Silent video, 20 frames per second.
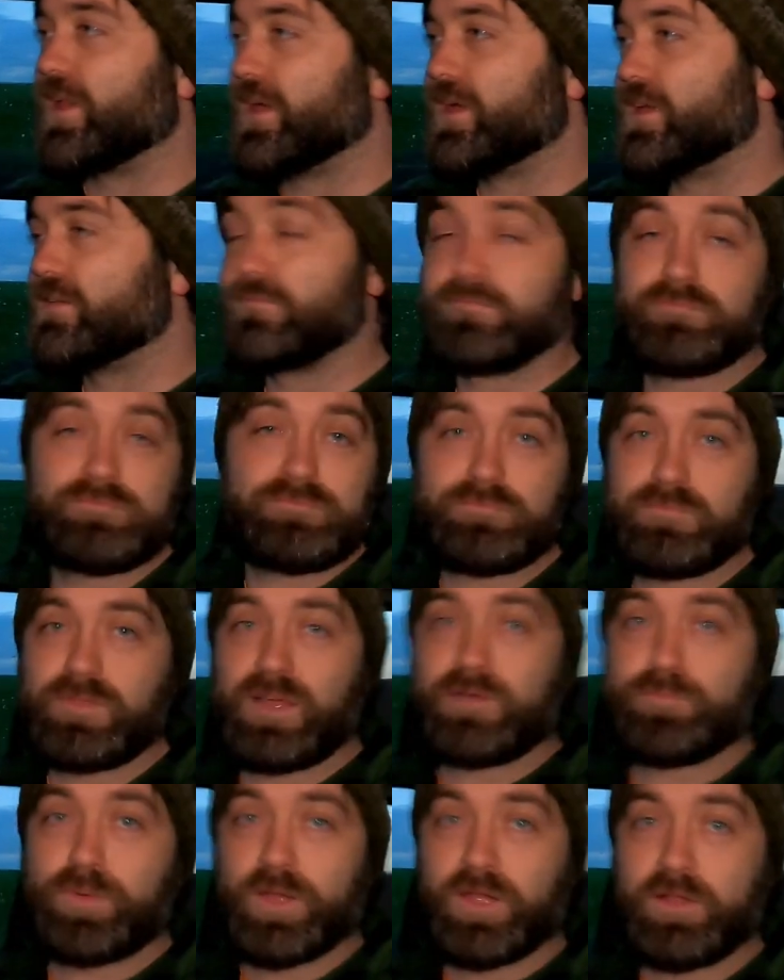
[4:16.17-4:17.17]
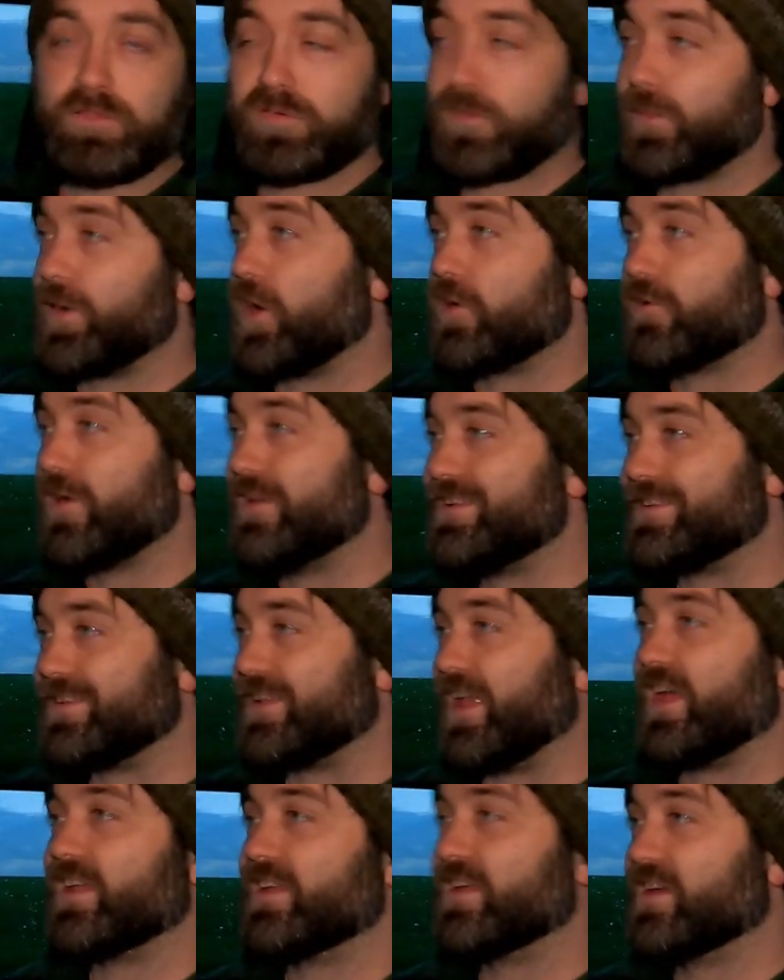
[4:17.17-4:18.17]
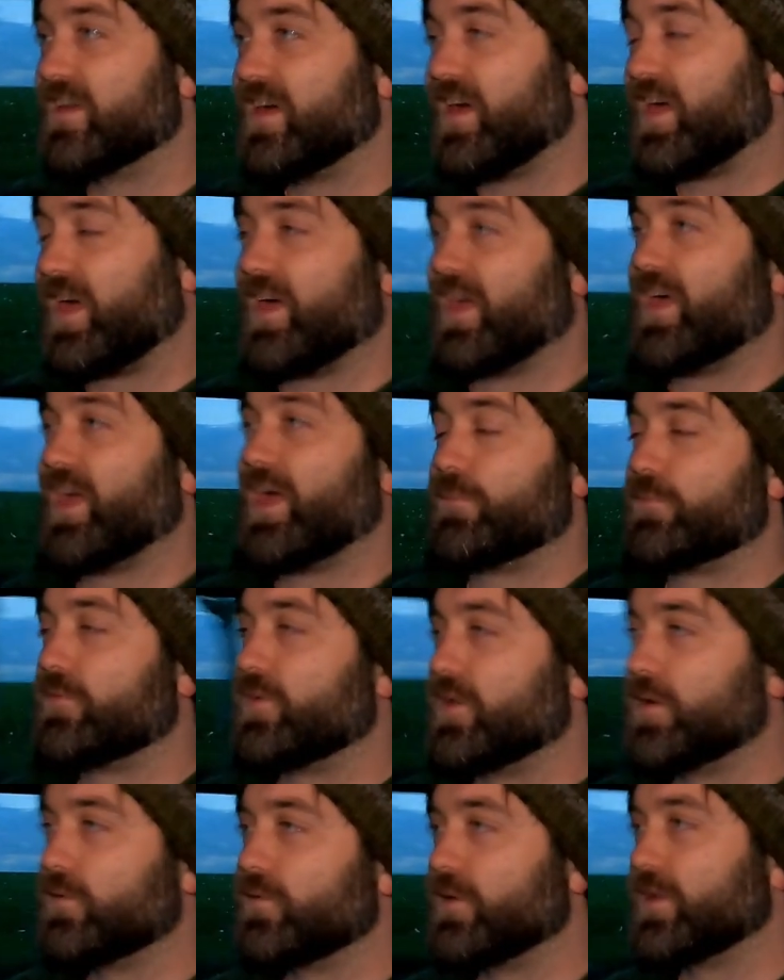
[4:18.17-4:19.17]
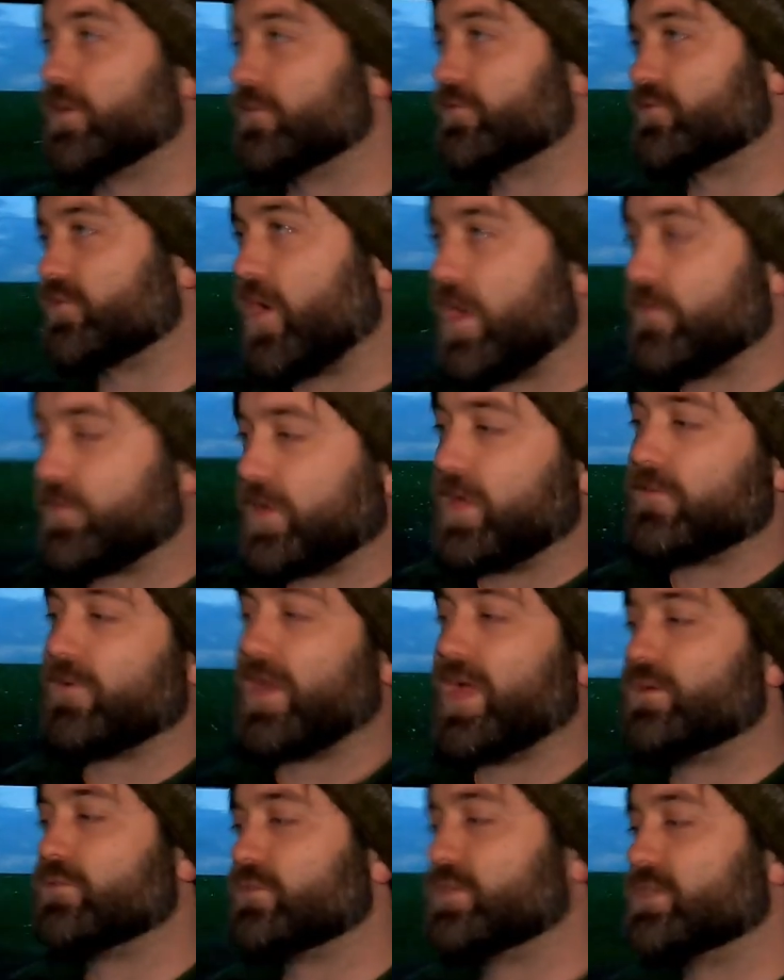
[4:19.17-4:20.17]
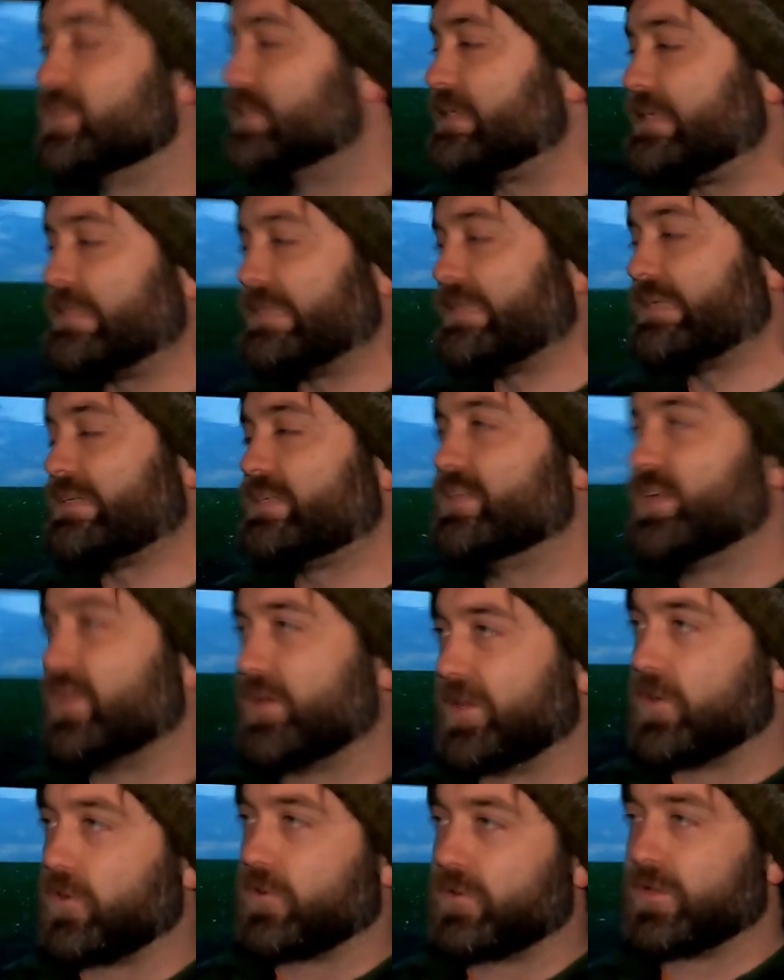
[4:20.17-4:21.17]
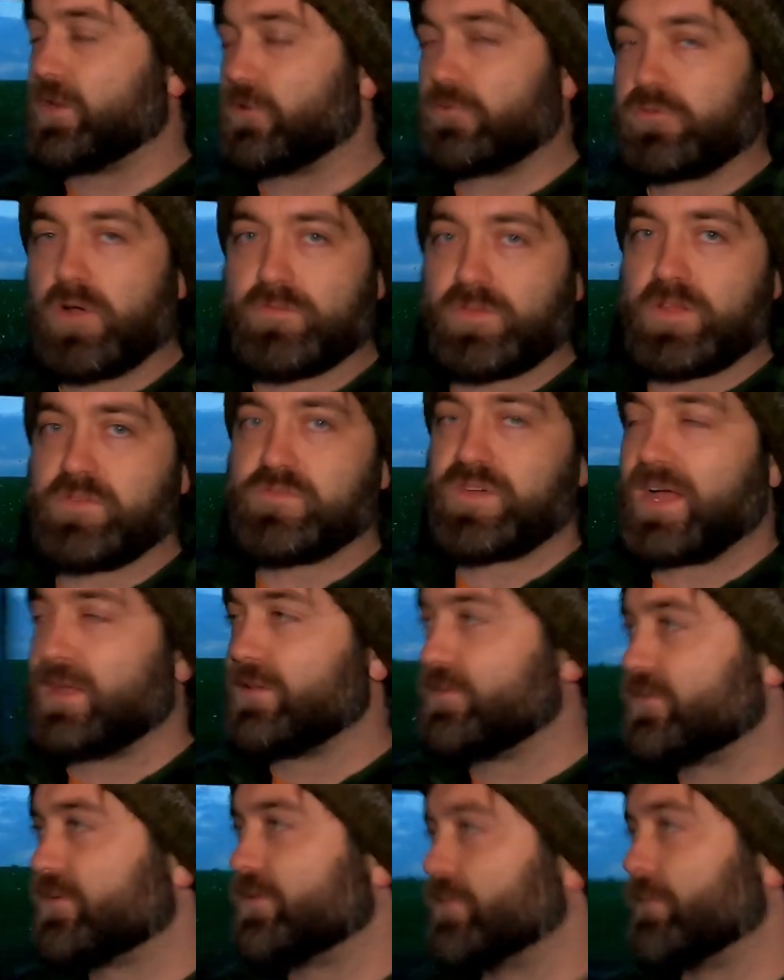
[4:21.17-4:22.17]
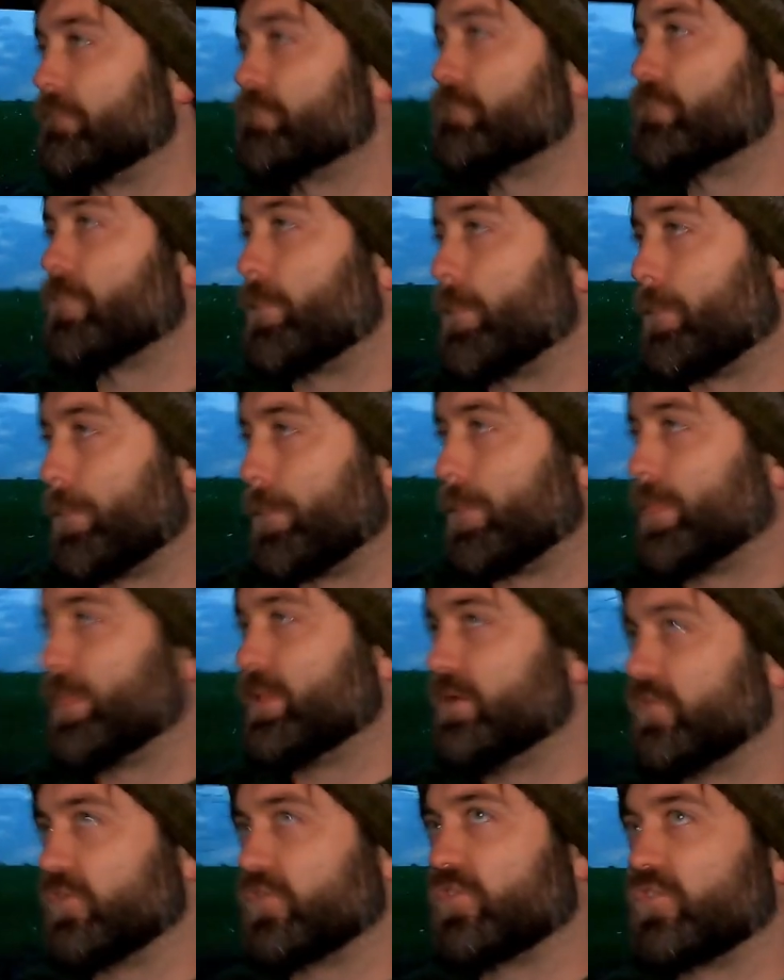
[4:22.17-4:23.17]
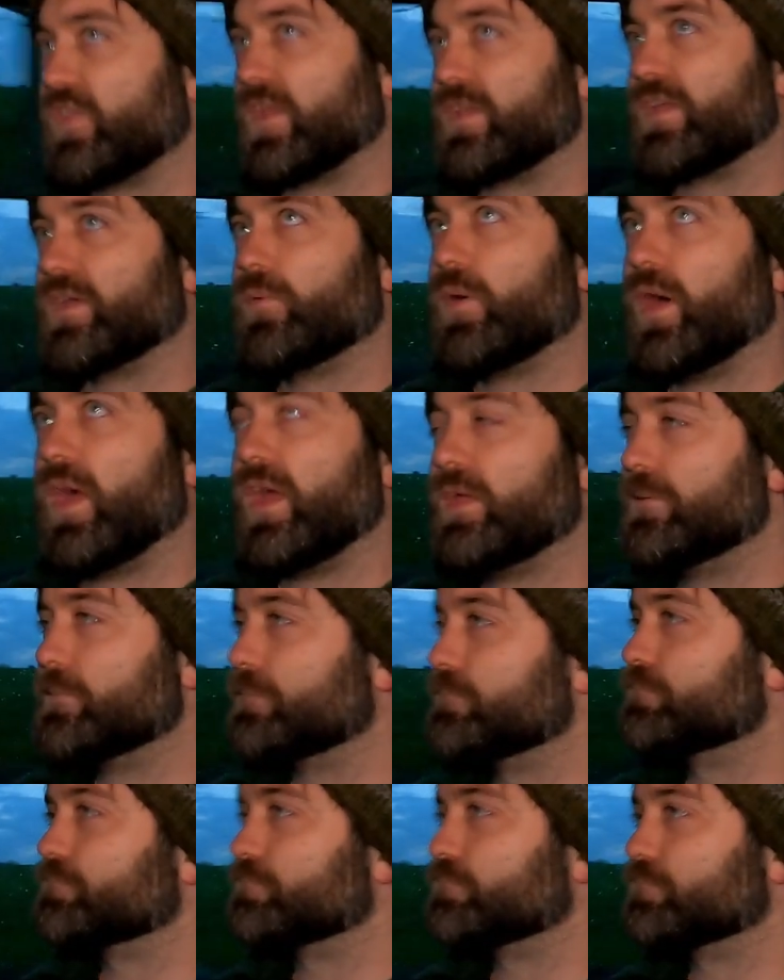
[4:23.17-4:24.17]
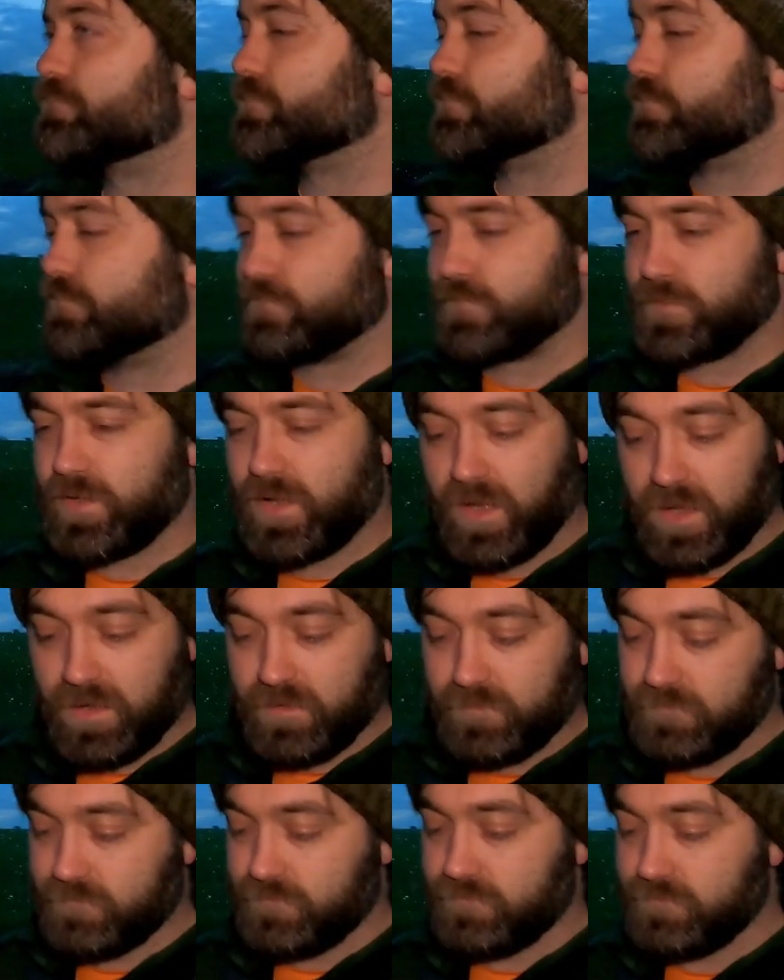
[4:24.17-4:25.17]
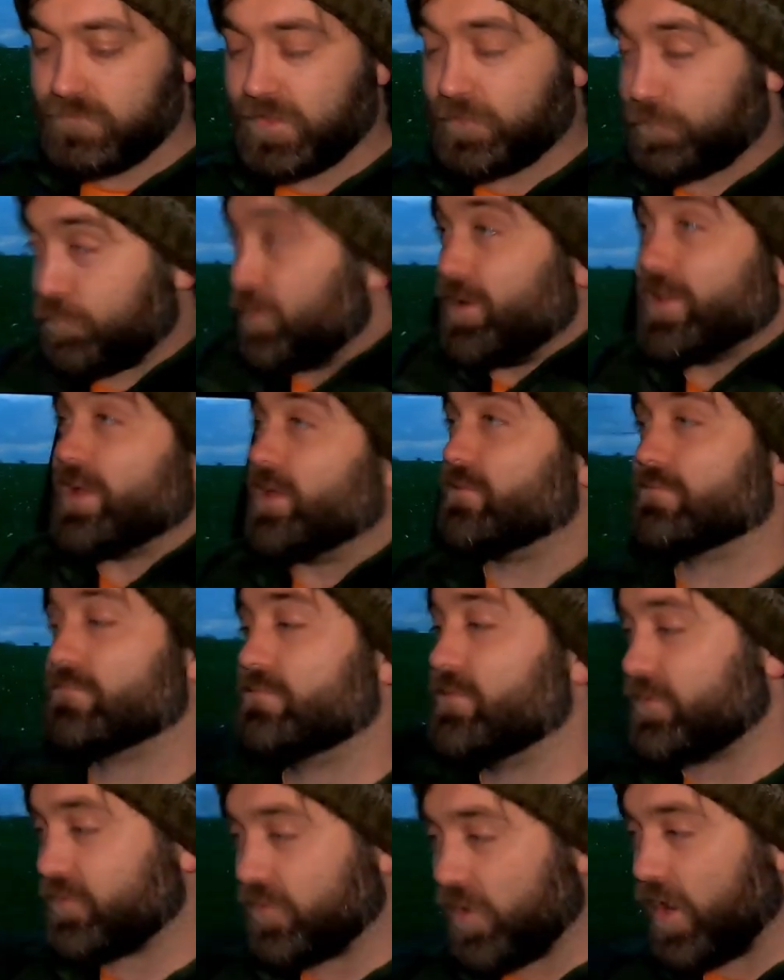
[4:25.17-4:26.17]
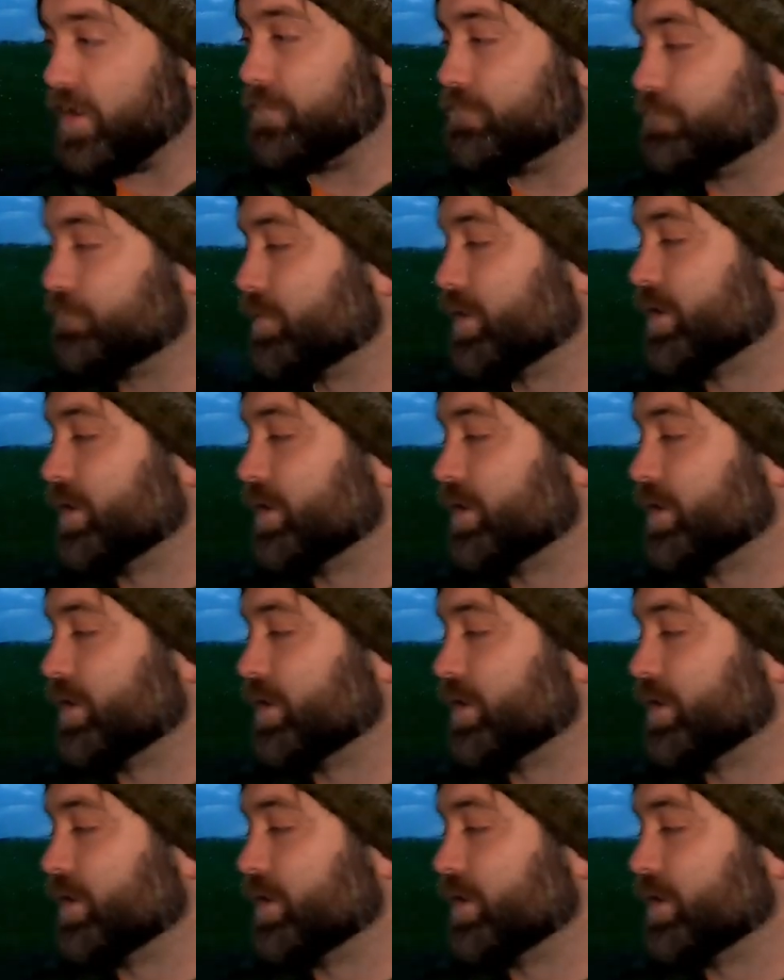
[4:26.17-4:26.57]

in it and I've burned through it already today. I absolutely love driving it around. You know, you're not driving it fast, just steady away. Yeah, it's brilliant, it's great.